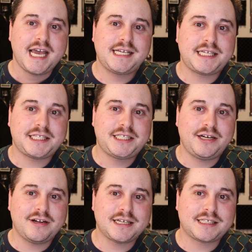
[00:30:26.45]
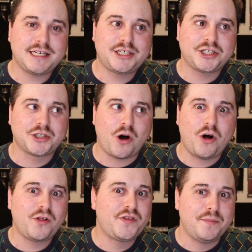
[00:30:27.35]
Is it seriously just
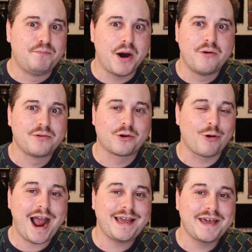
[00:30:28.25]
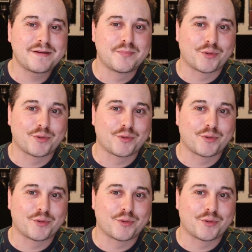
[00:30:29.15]
all the bone-cracking,